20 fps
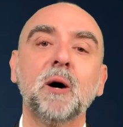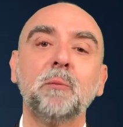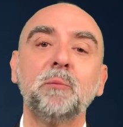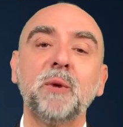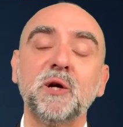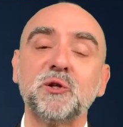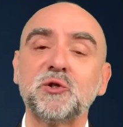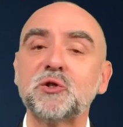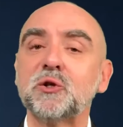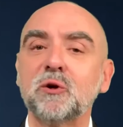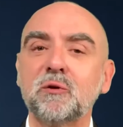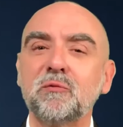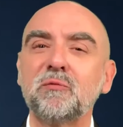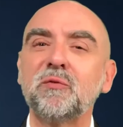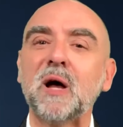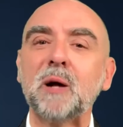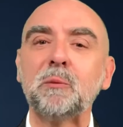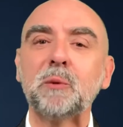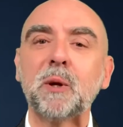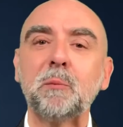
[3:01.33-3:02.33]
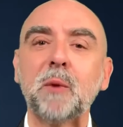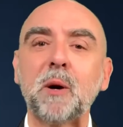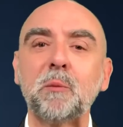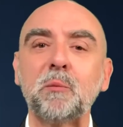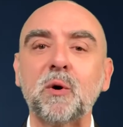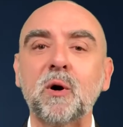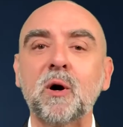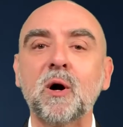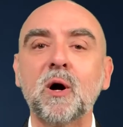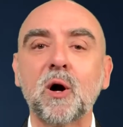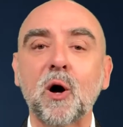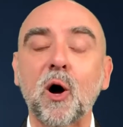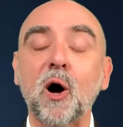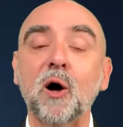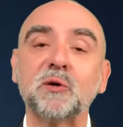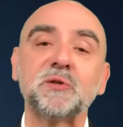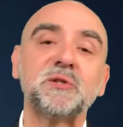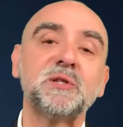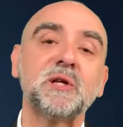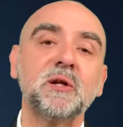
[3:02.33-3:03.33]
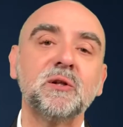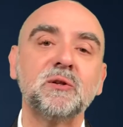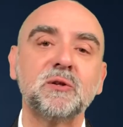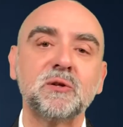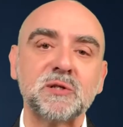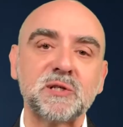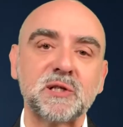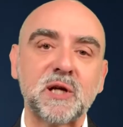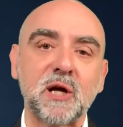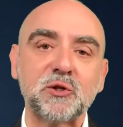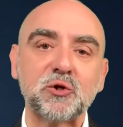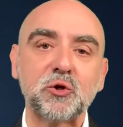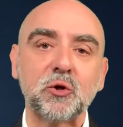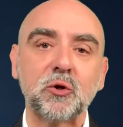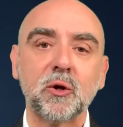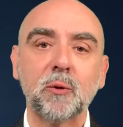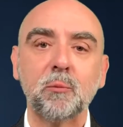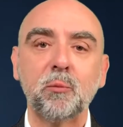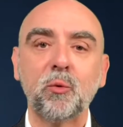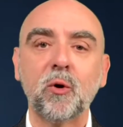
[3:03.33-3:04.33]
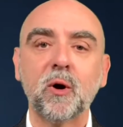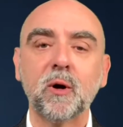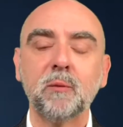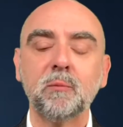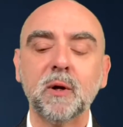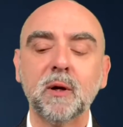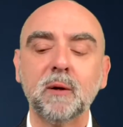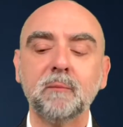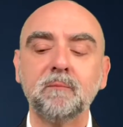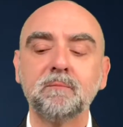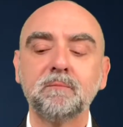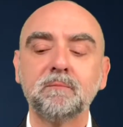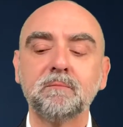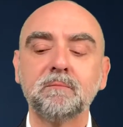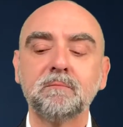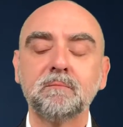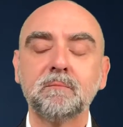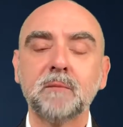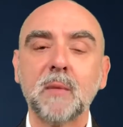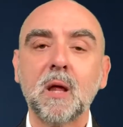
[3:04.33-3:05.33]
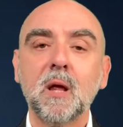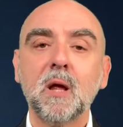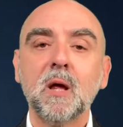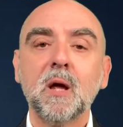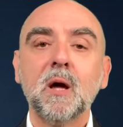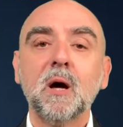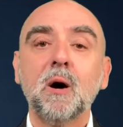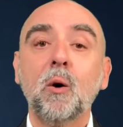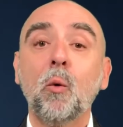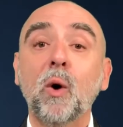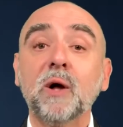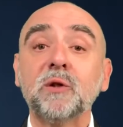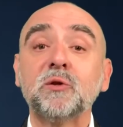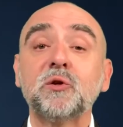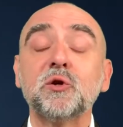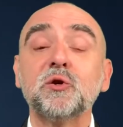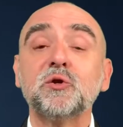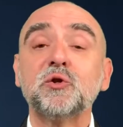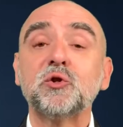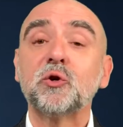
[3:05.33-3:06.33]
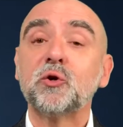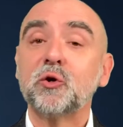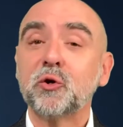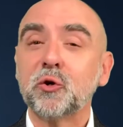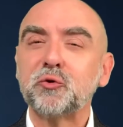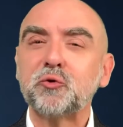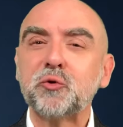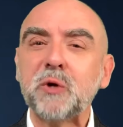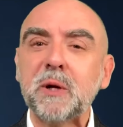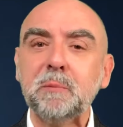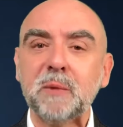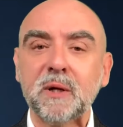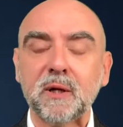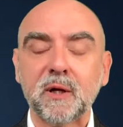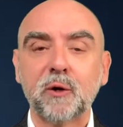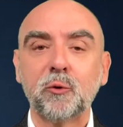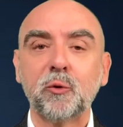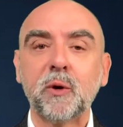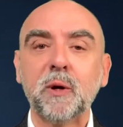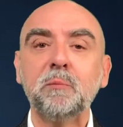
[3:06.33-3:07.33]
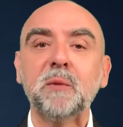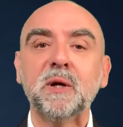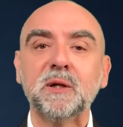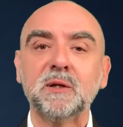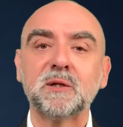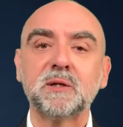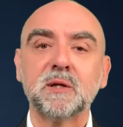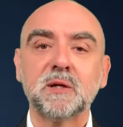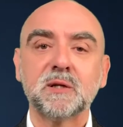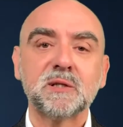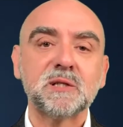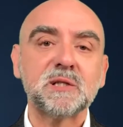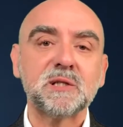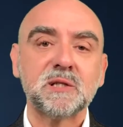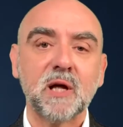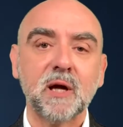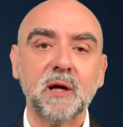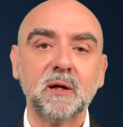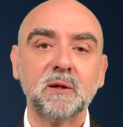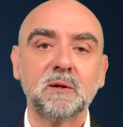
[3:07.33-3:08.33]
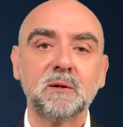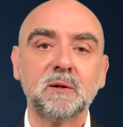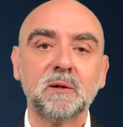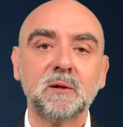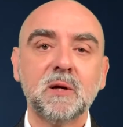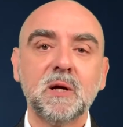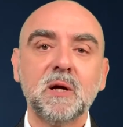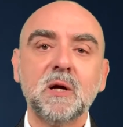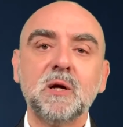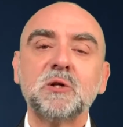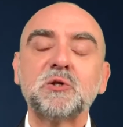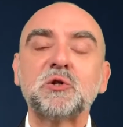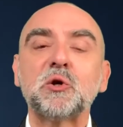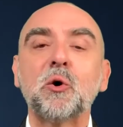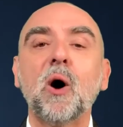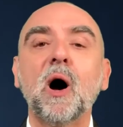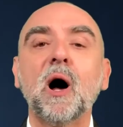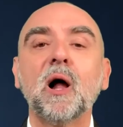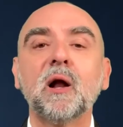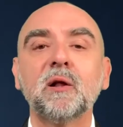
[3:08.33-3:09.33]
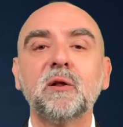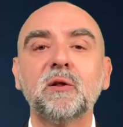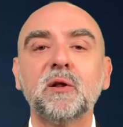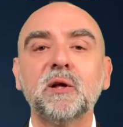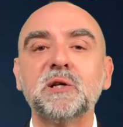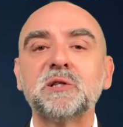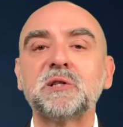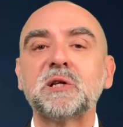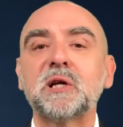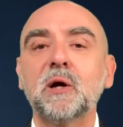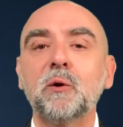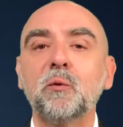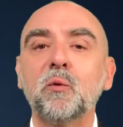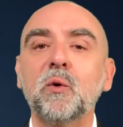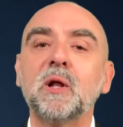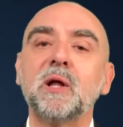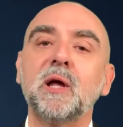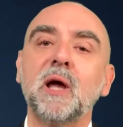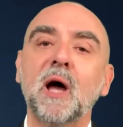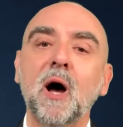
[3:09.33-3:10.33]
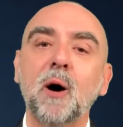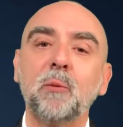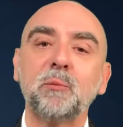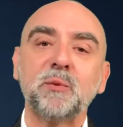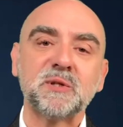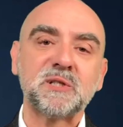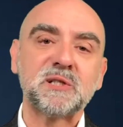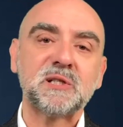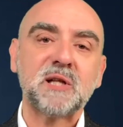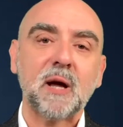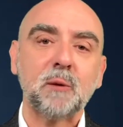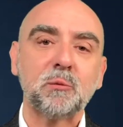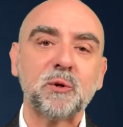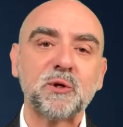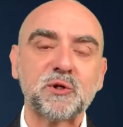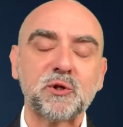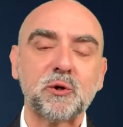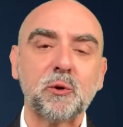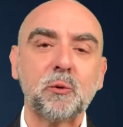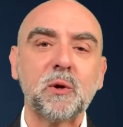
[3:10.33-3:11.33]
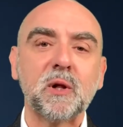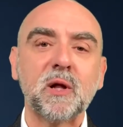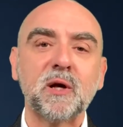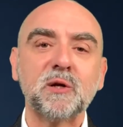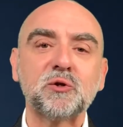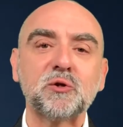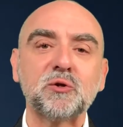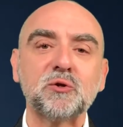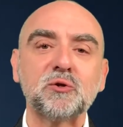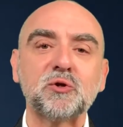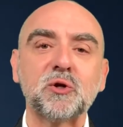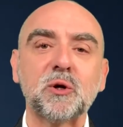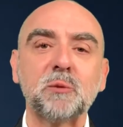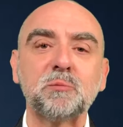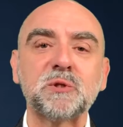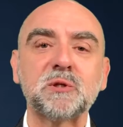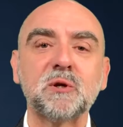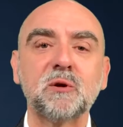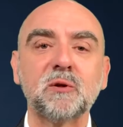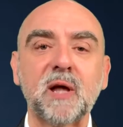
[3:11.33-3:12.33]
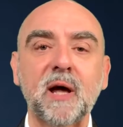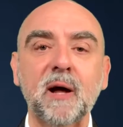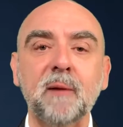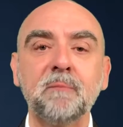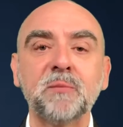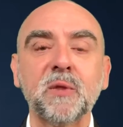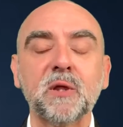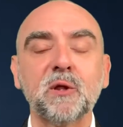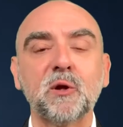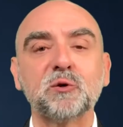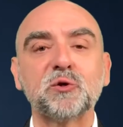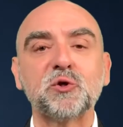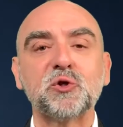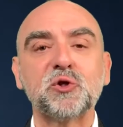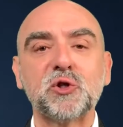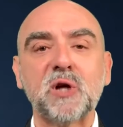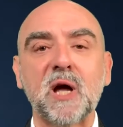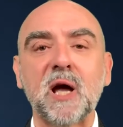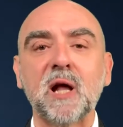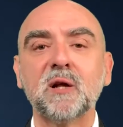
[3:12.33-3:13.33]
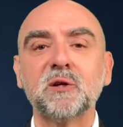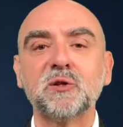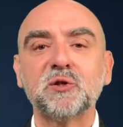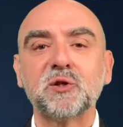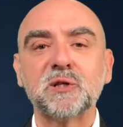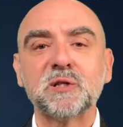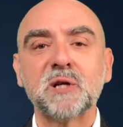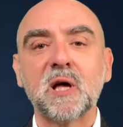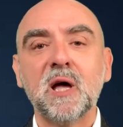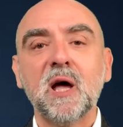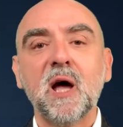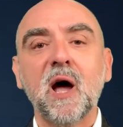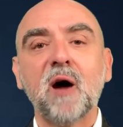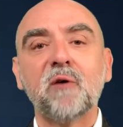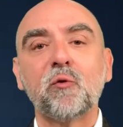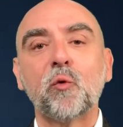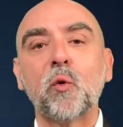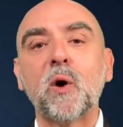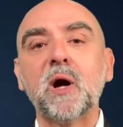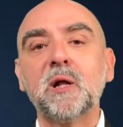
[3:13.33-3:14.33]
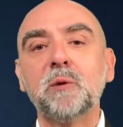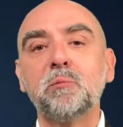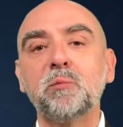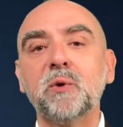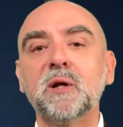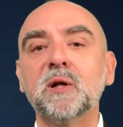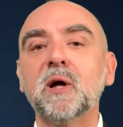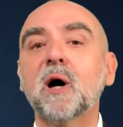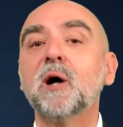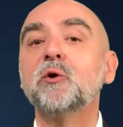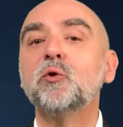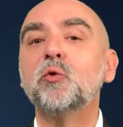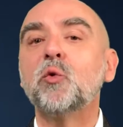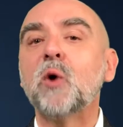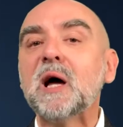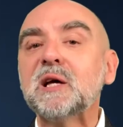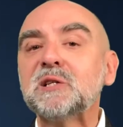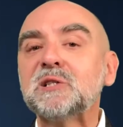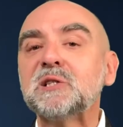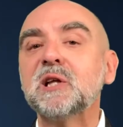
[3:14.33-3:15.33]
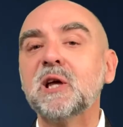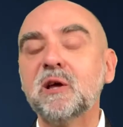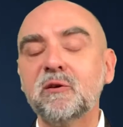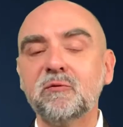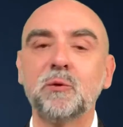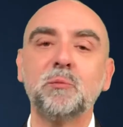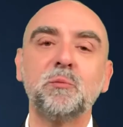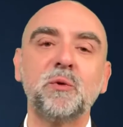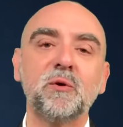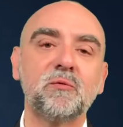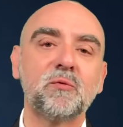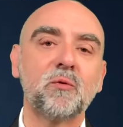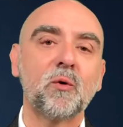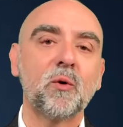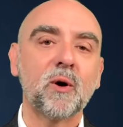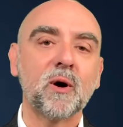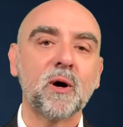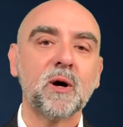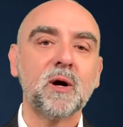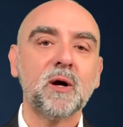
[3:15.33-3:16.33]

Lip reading: patient or family member calls in to schedule an appointment? What should your treatment agreement state? So all of these can really help establish your relationship so that those challenges have already been addressed even before